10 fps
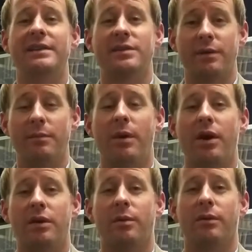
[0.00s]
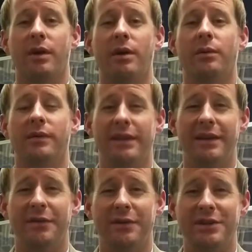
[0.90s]
It's a remarkable run within
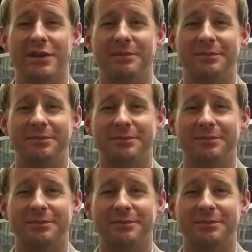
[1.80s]
the division.